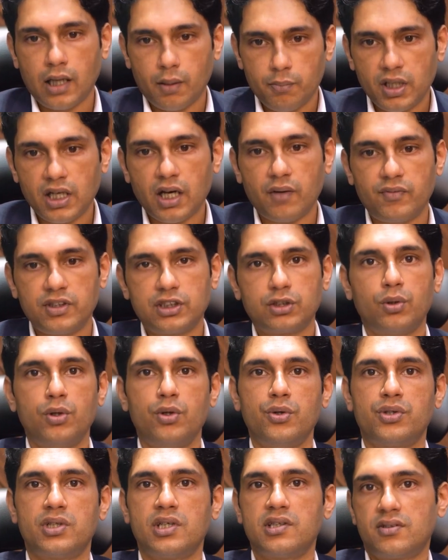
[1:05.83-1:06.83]
coming up with
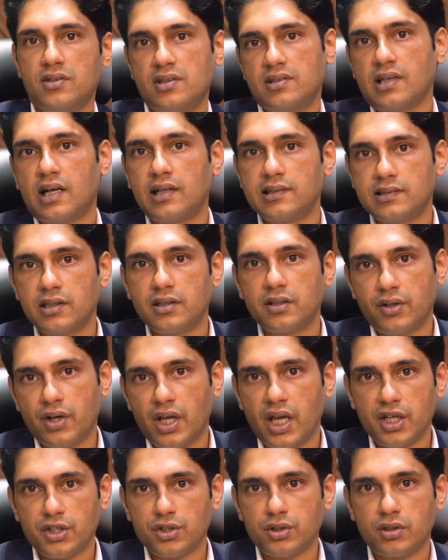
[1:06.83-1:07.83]
solutions results in
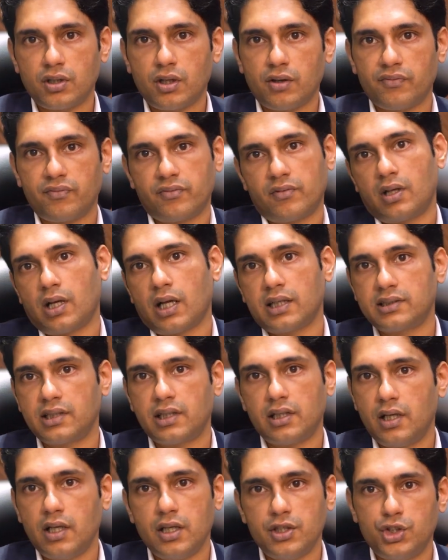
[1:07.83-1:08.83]
creation of
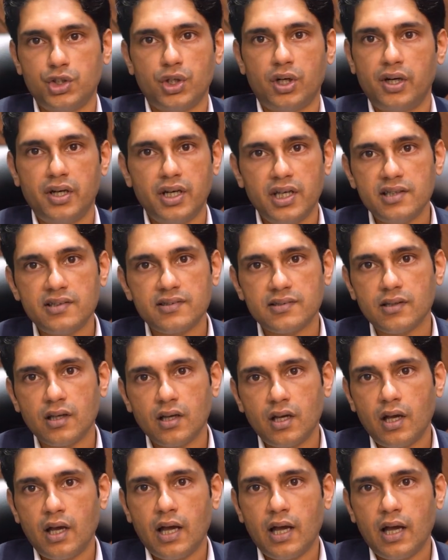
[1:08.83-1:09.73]
classically journeys.